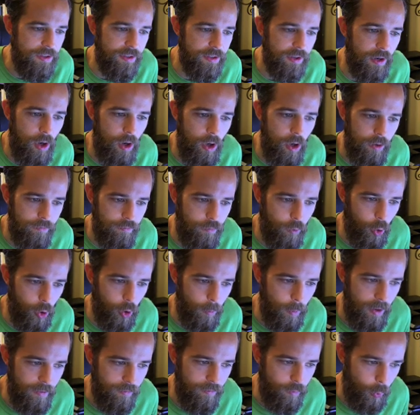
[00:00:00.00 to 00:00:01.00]
all form
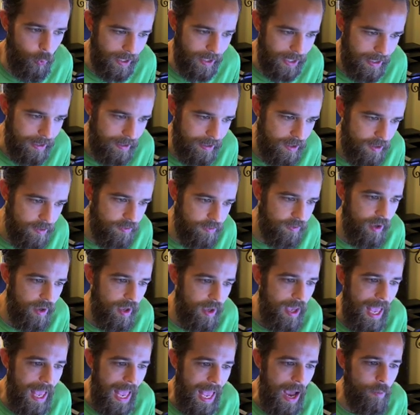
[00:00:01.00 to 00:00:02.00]
of wickedness
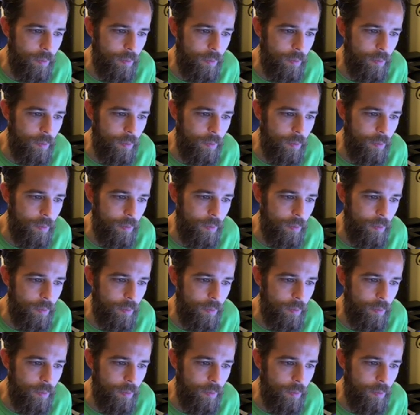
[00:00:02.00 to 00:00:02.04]
how